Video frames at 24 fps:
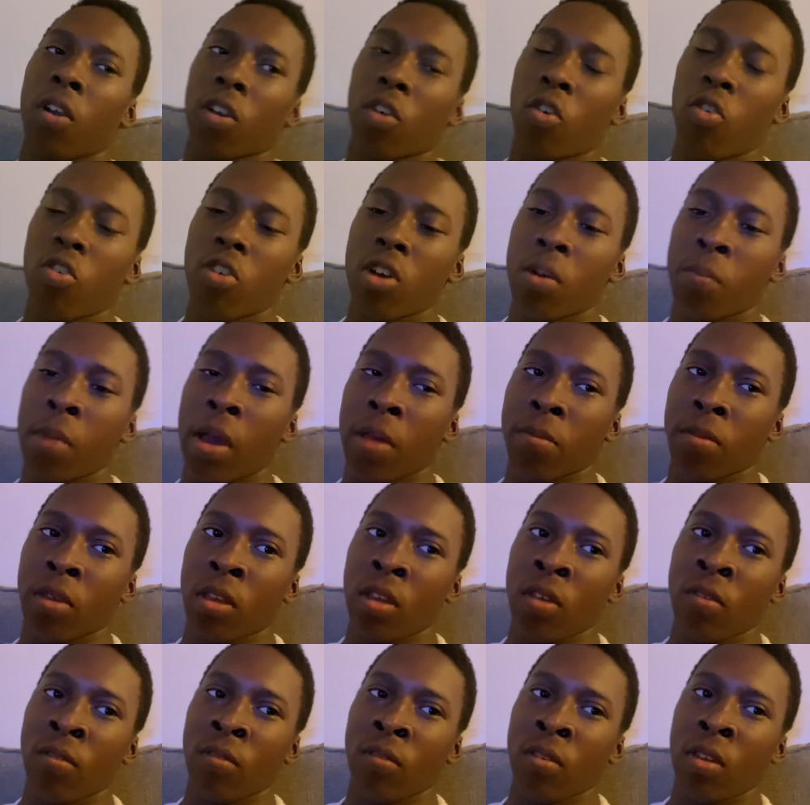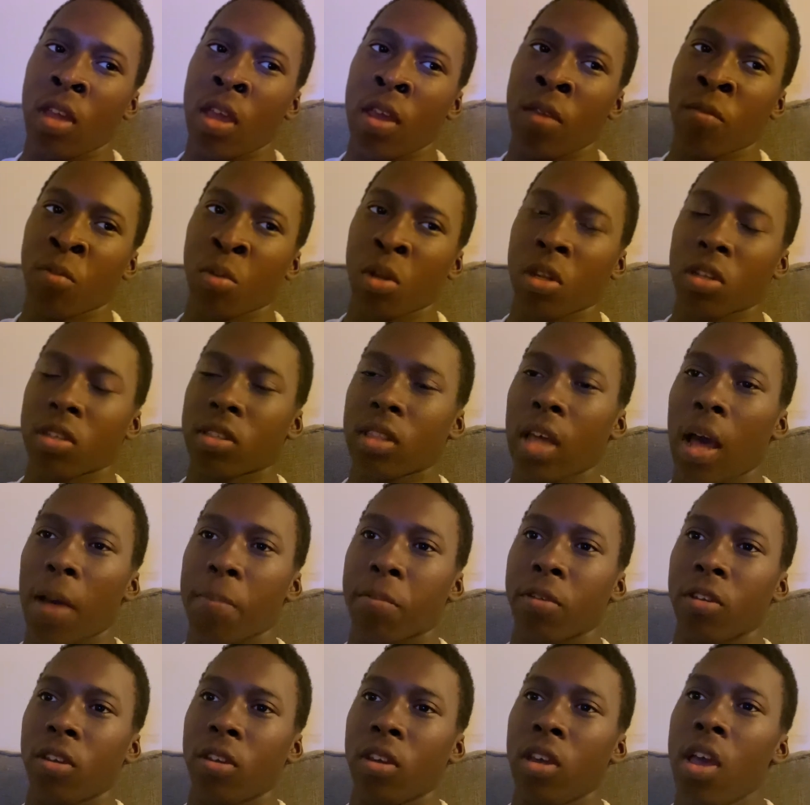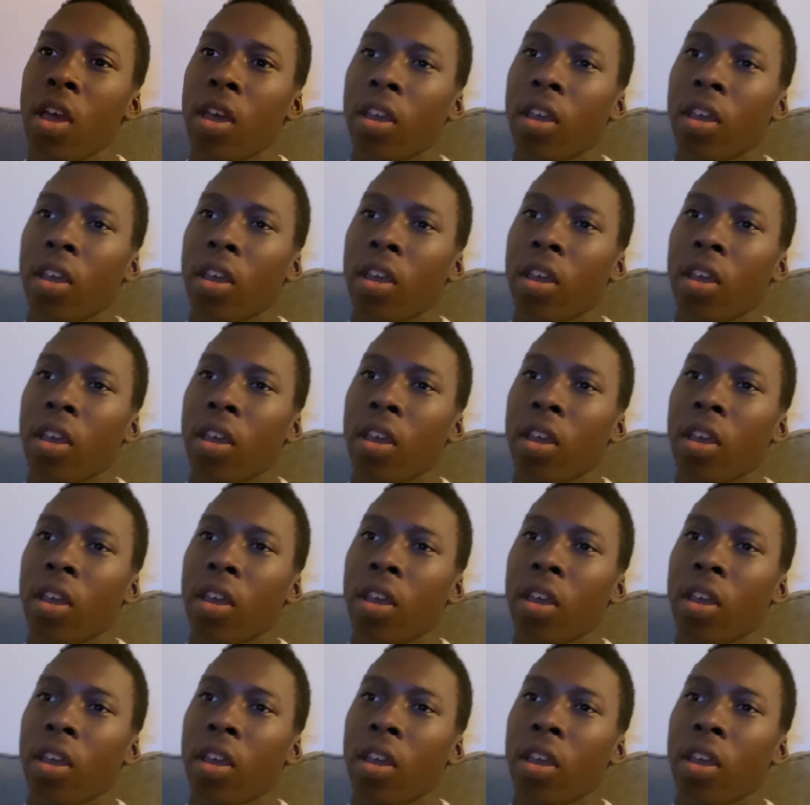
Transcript: corner might be able to stop it.